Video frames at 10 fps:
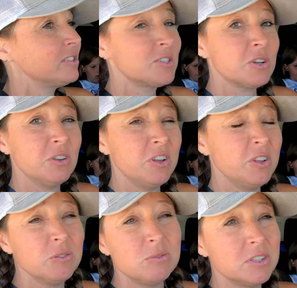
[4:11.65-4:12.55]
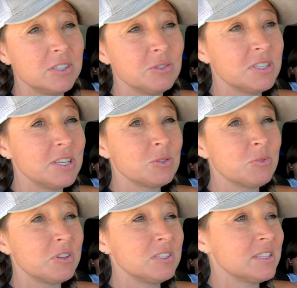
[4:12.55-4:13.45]
And so, you know, one of those things
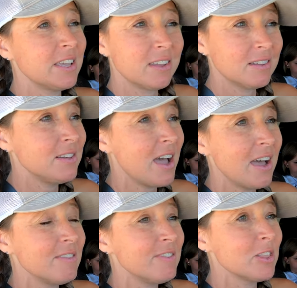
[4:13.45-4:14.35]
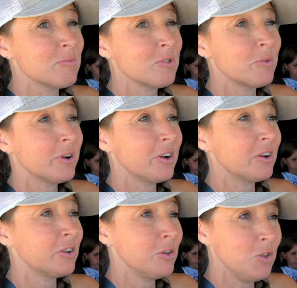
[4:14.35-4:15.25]
when it's like not available
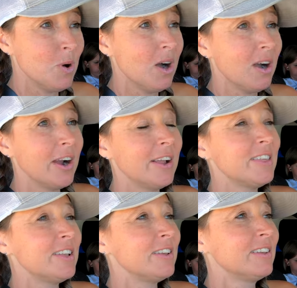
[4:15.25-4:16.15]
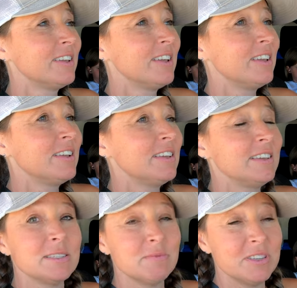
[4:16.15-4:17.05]
where you are and then
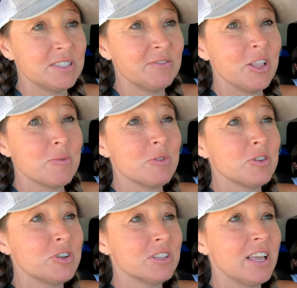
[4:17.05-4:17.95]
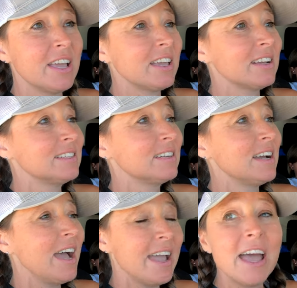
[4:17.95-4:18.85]
something's available, you're like,
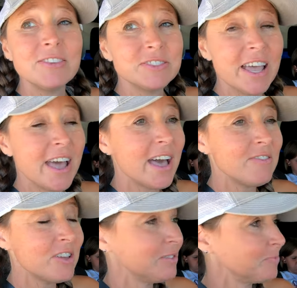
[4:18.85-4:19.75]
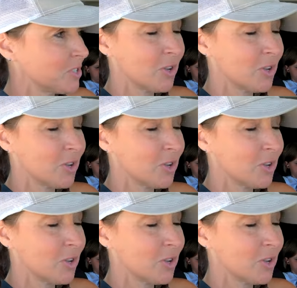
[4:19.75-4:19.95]
I have to have it.